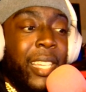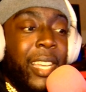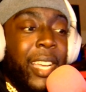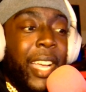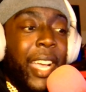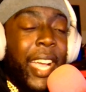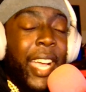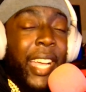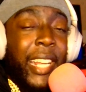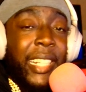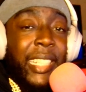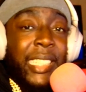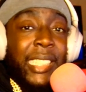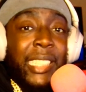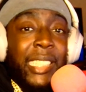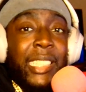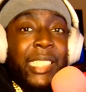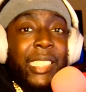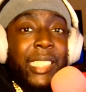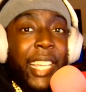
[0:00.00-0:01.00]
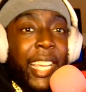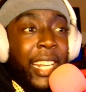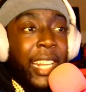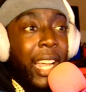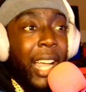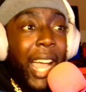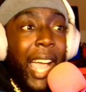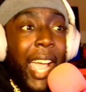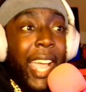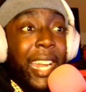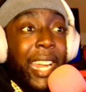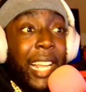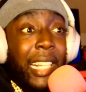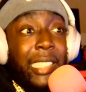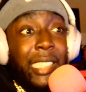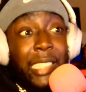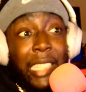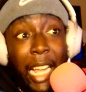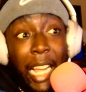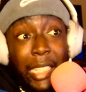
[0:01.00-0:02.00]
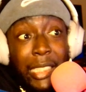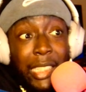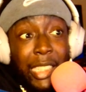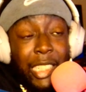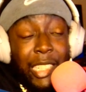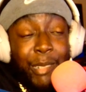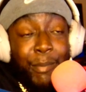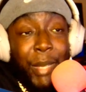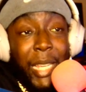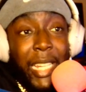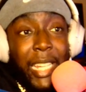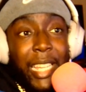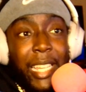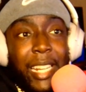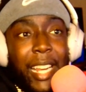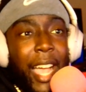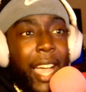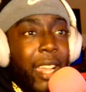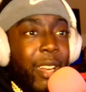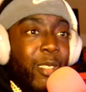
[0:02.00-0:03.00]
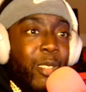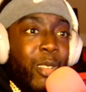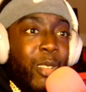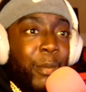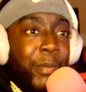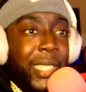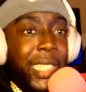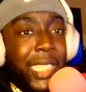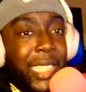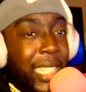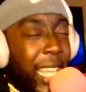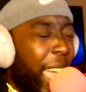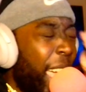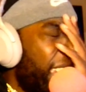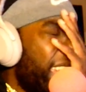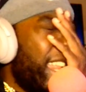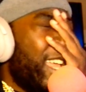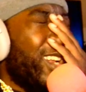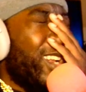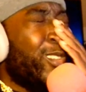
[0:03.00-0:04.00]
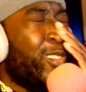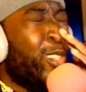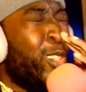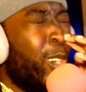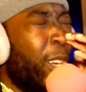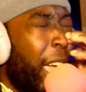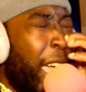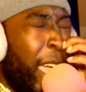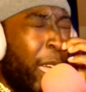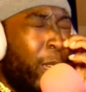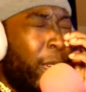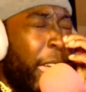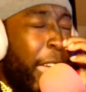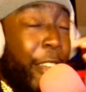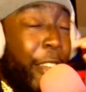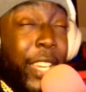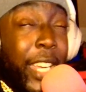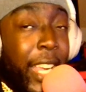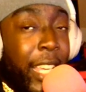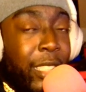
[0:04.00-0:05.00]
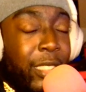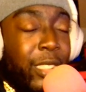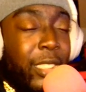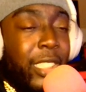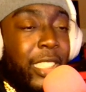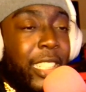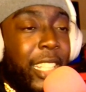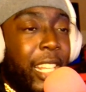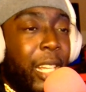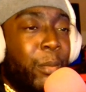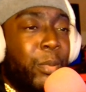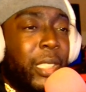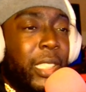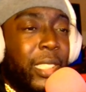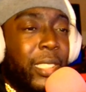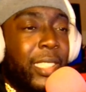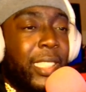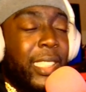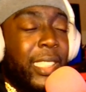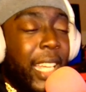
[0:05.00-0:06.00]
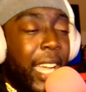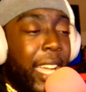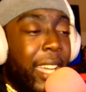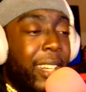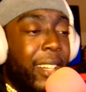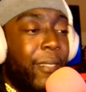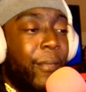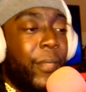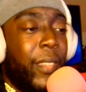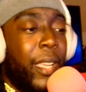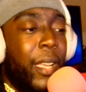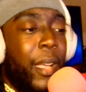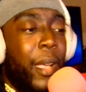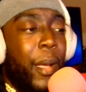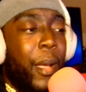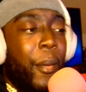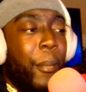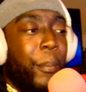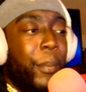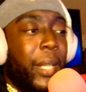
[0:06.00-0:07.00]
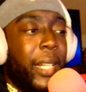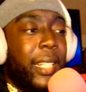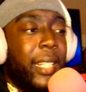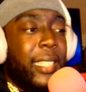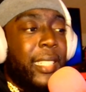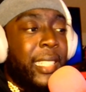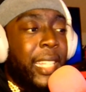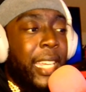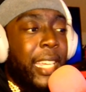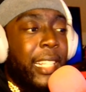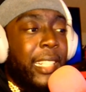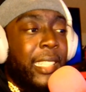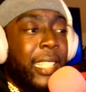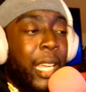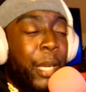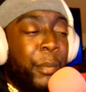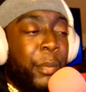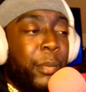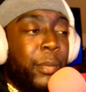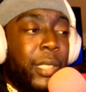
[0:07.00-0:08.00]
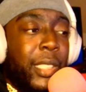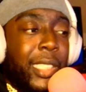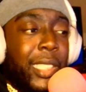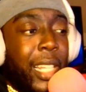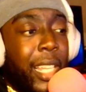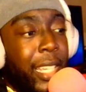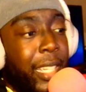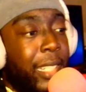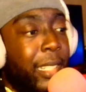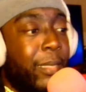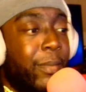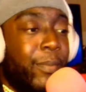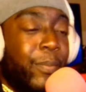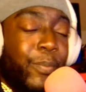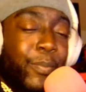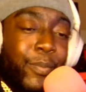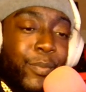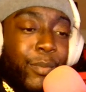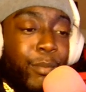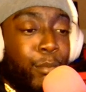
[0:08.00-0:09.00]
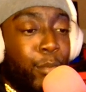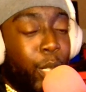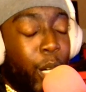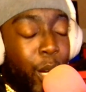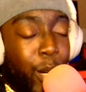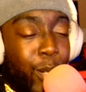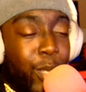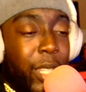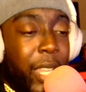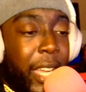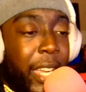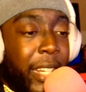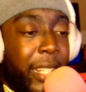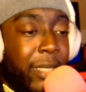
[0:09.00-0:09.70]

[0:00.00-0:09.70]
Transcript: And it's and I and I, I still may get it. I don't know. I'm decided. I don't know. I don't, I haven't canceled it yet. I'm still deciding. But at the same time, I'm just like, bro, like